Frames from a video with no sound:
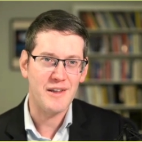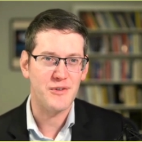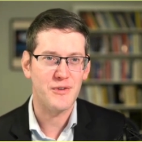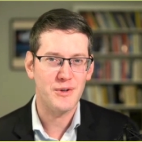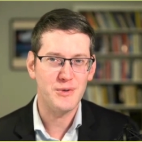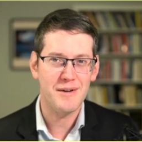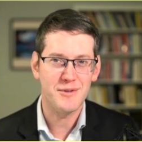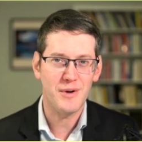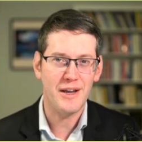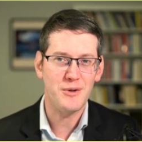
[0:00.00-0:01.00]
you have the
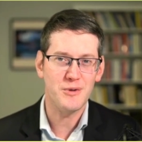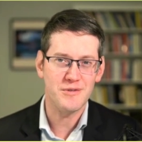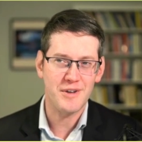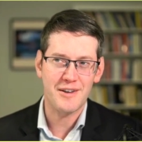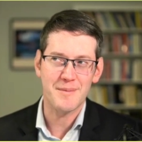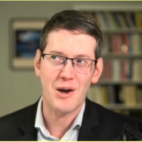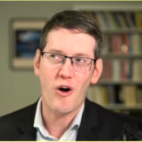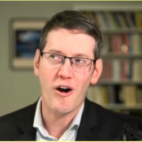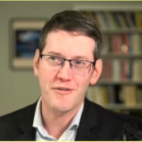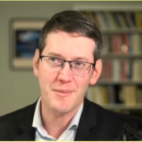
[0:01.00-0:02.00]
right to evict them.
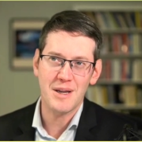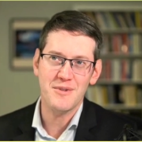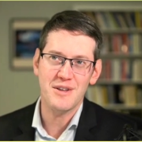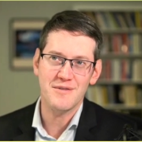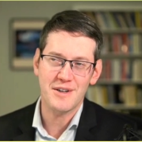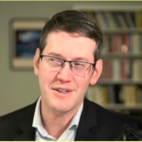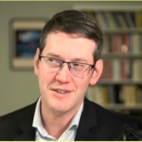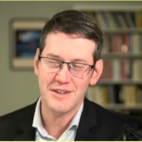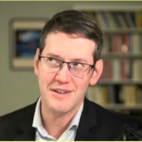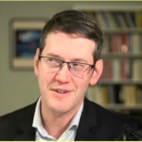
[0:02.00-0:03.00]
Now, sometimes the
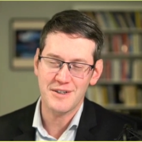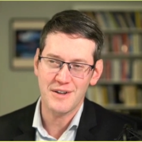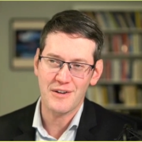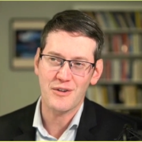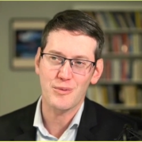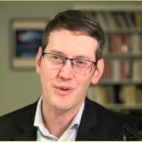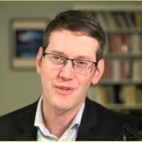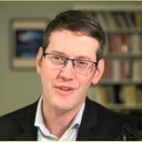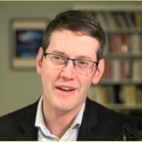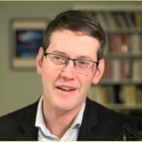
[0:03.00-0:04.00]
evictionists will
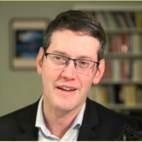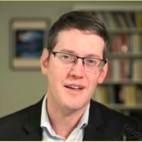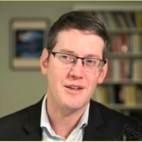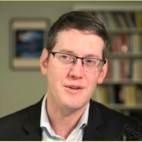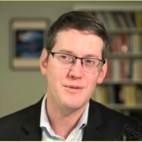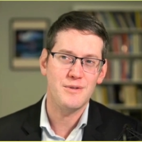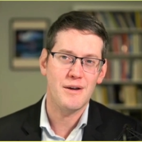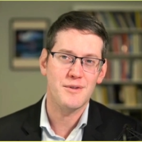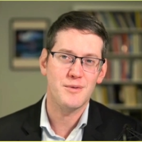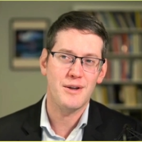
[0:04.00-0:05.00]
say you
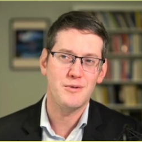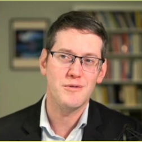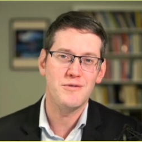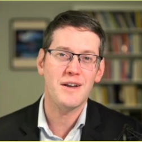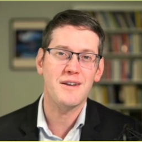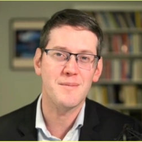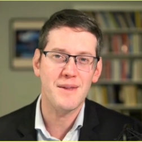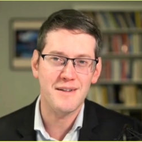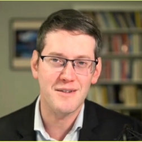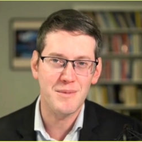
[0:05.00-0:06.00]
have the right to evict them.
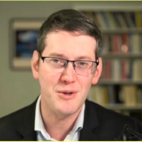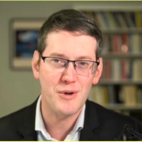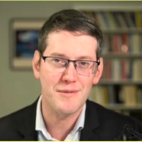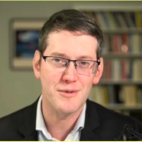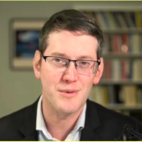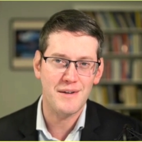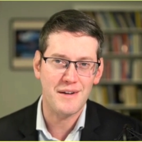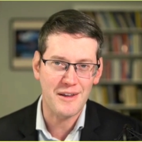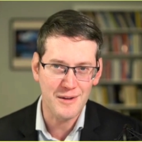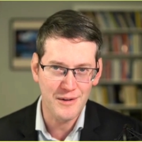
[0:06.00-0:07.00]
That doesn't mean you have the right to
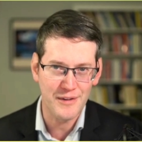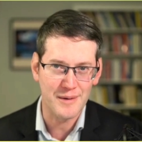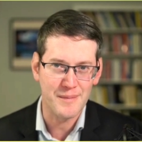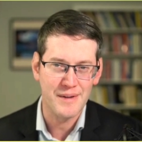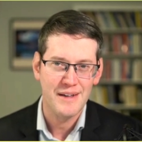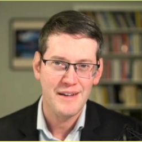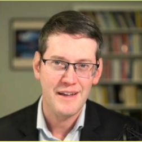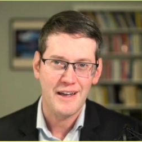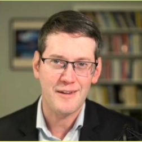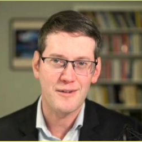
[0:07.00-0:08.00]
kill them.
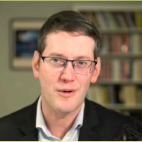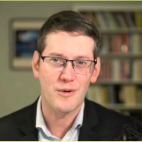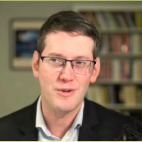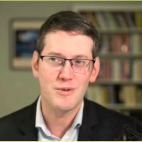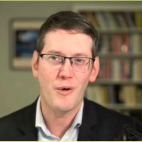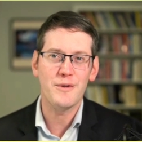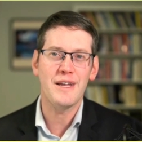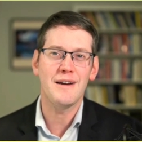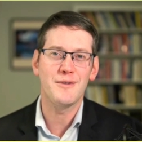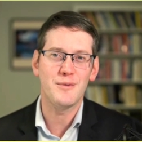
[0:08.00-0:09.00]
And so you'd only
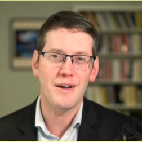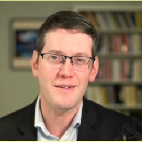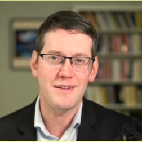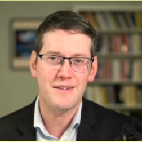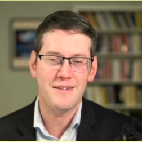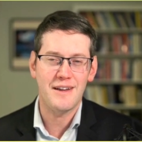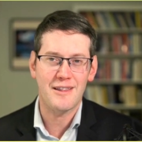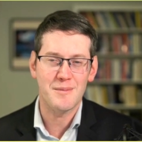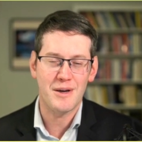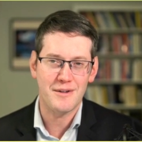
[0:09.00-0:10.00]
have the right to kick
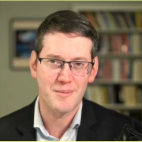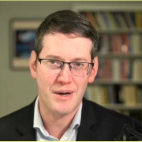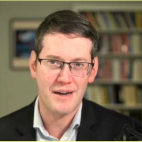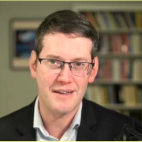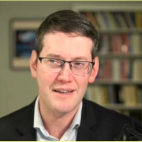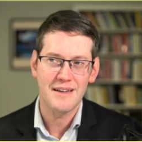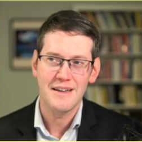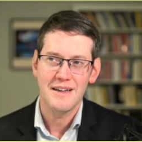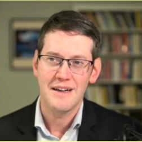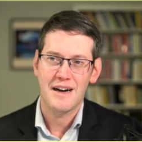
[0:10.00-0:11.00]
them out of your body
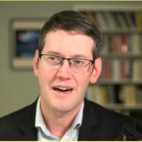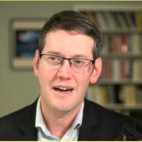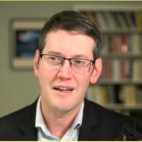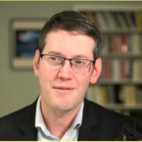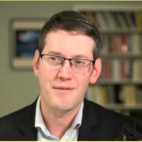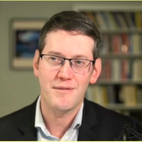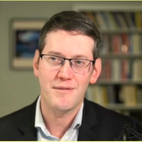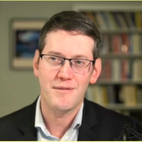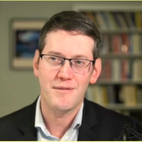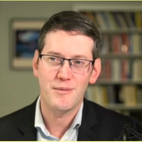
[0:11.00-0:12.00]
if
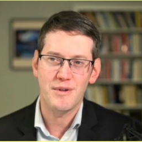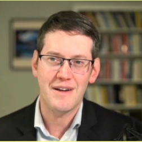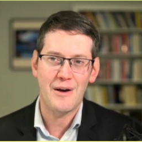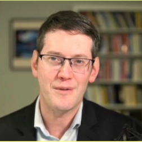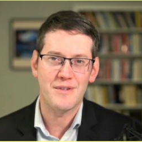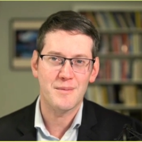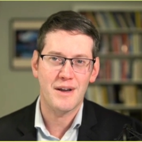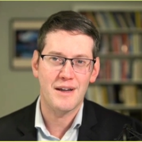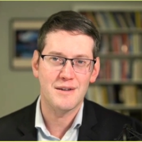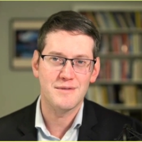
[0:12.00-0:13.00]
we found some
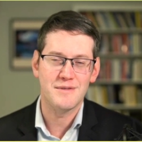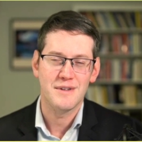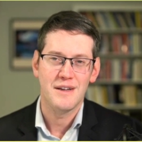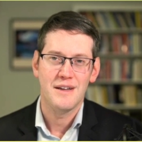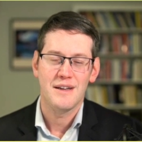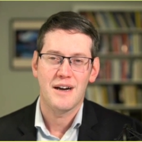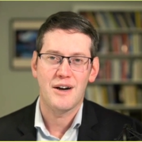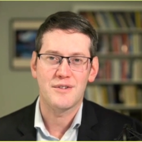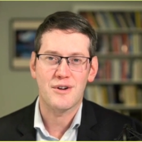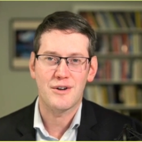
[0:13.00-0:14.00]
kind of
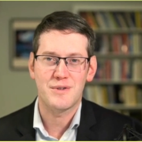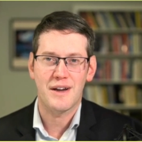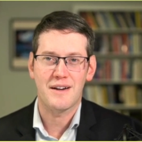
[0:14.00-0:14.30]
Star Trek